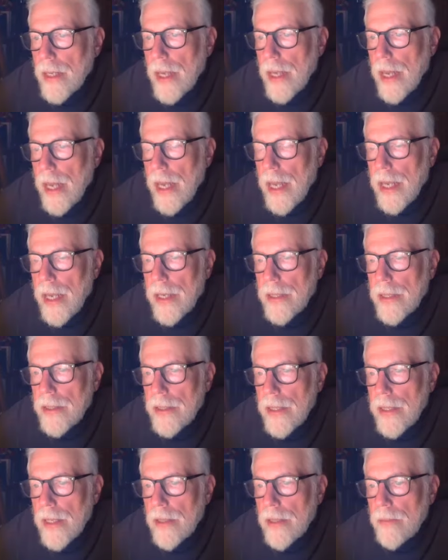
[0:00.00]

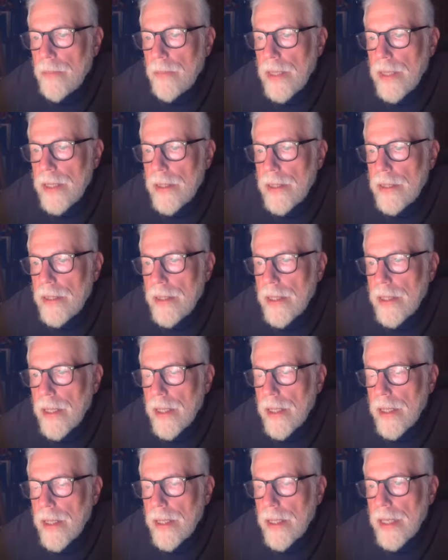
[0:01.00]
and being
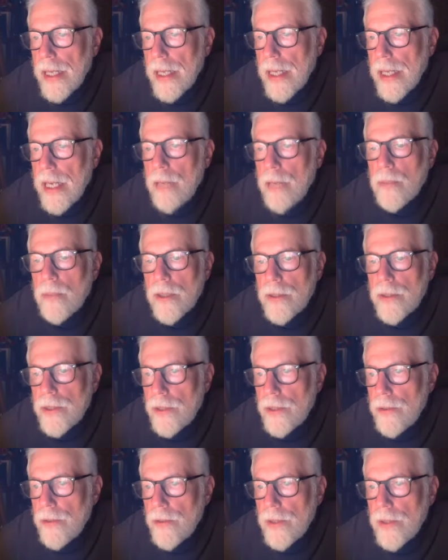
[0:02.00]
able
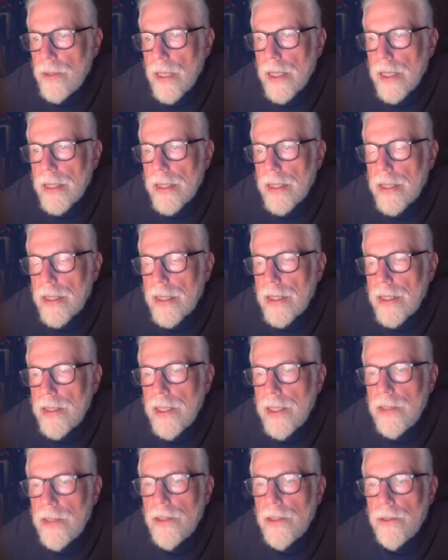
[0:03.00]
to
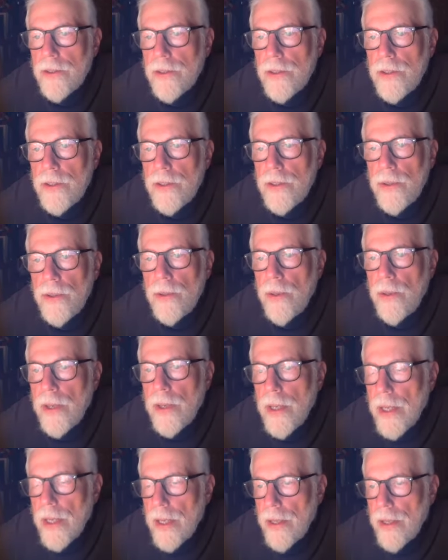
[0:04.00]
continue to do
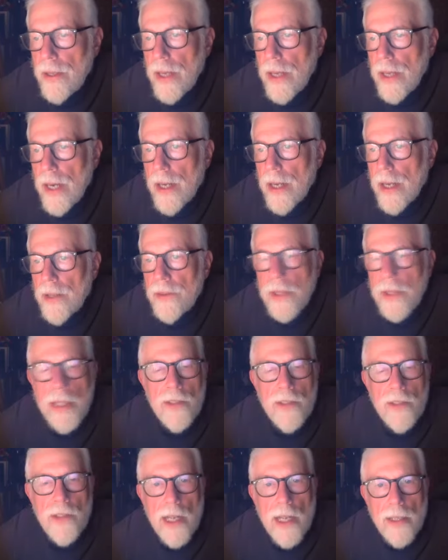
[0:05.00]

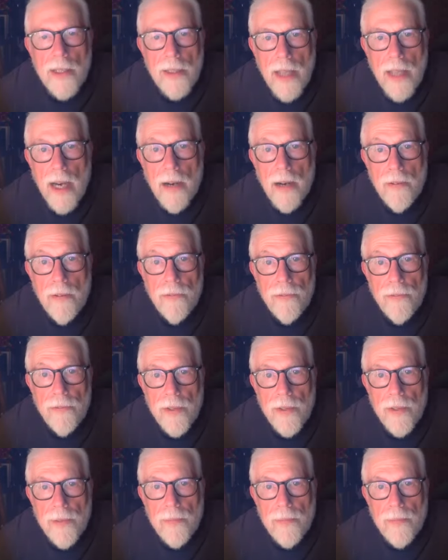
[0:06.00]
things I love,